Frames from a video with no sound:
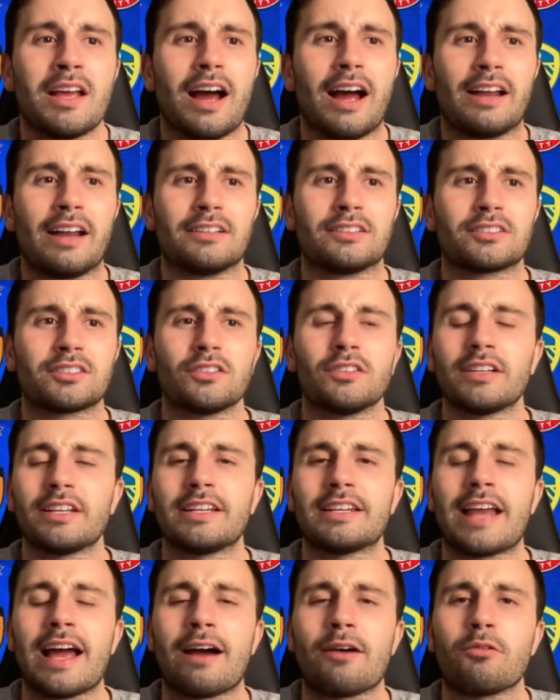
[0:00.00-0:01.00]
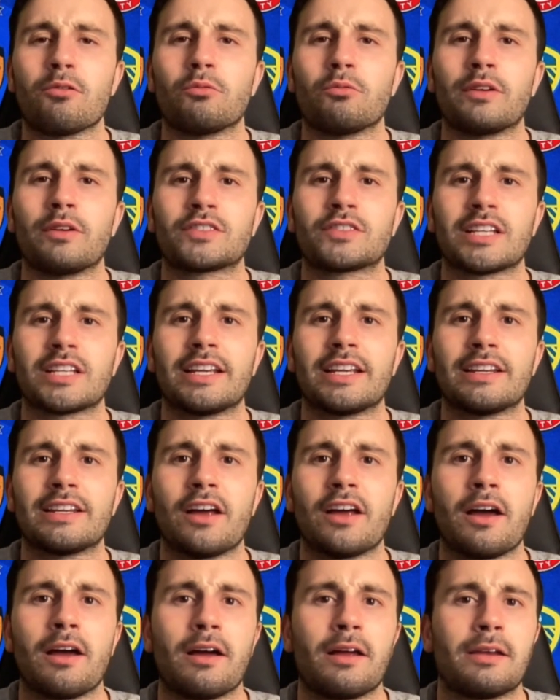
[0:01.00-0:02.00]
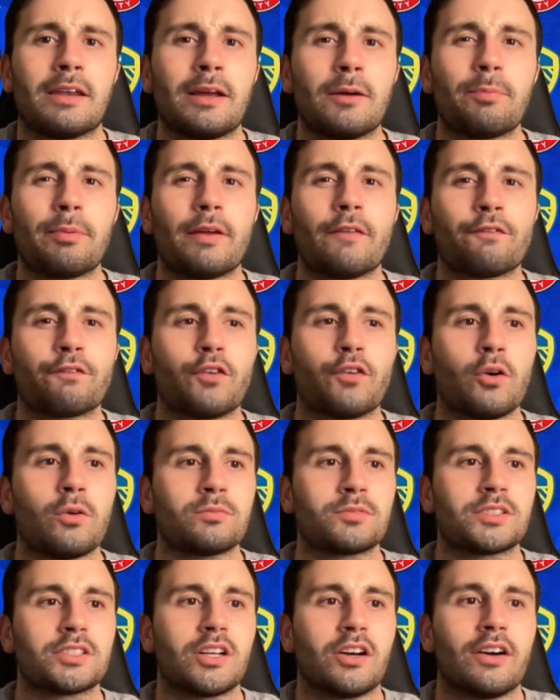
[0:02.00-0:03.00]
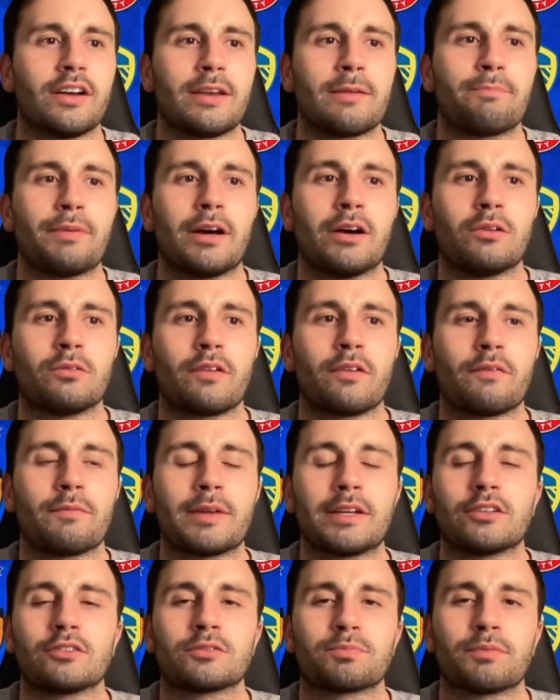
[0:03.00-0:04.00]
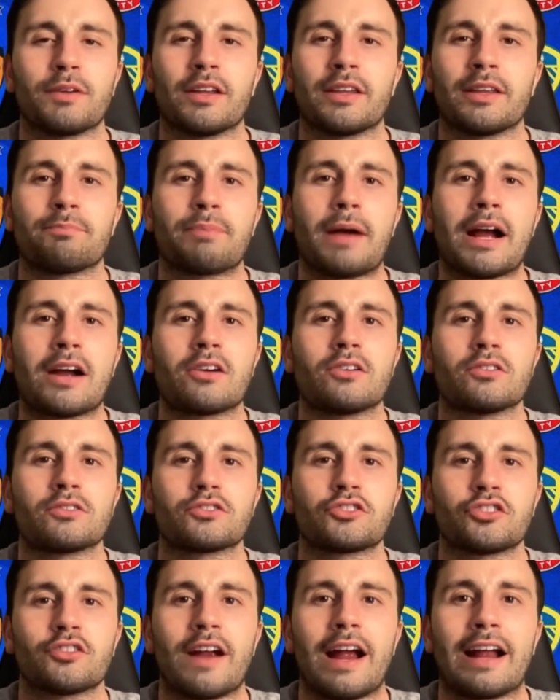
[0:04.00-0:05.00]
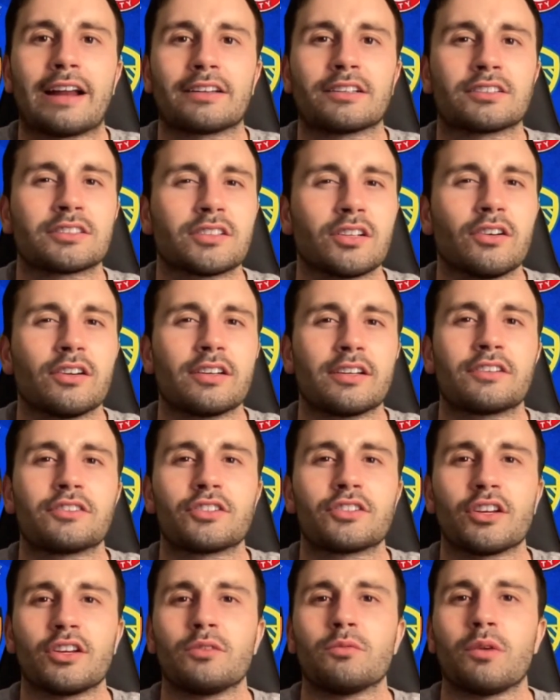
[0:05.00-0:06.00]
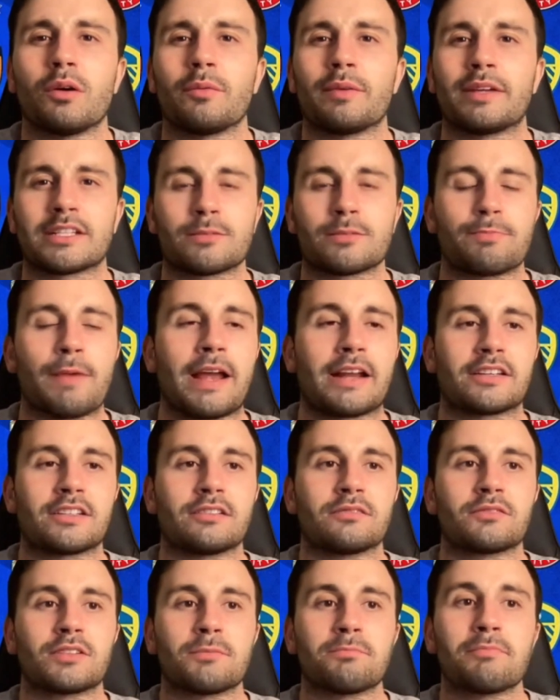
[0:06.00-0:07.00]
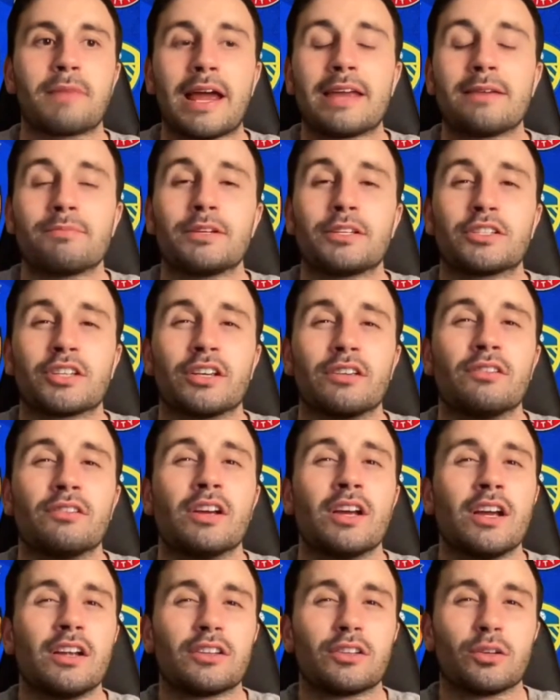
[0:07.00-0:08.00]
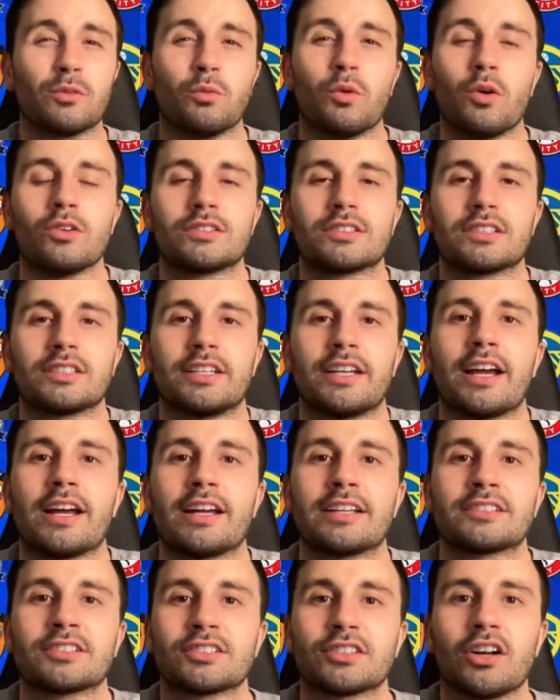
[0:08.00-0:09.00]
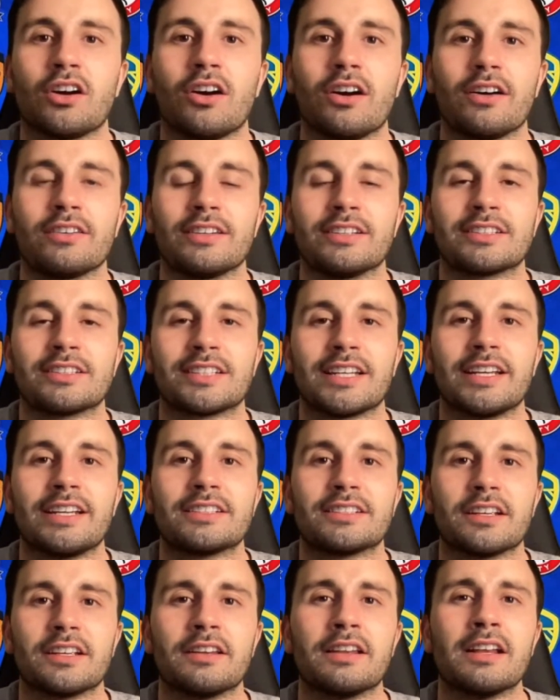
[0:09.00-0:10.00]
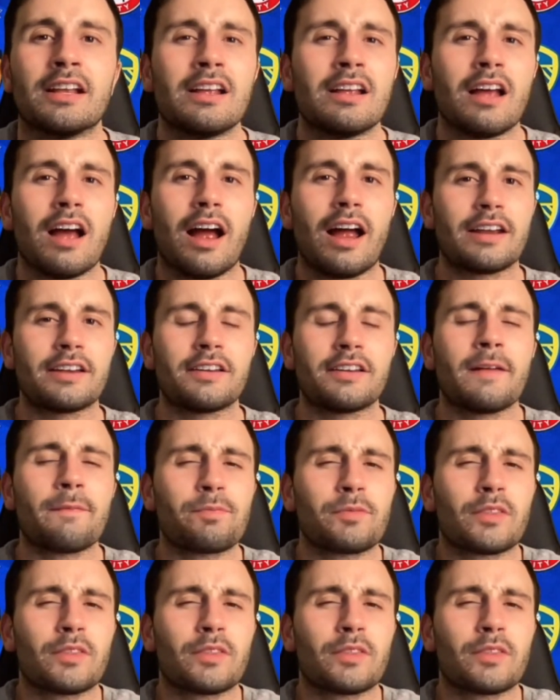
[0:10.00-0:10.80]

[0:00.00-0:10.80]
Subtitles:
And suddenly now we've seen a little bit of form starting to build with Middlesbrough. They're back on track. They're starting to do what we expect them to maybe do towards the start of the season. And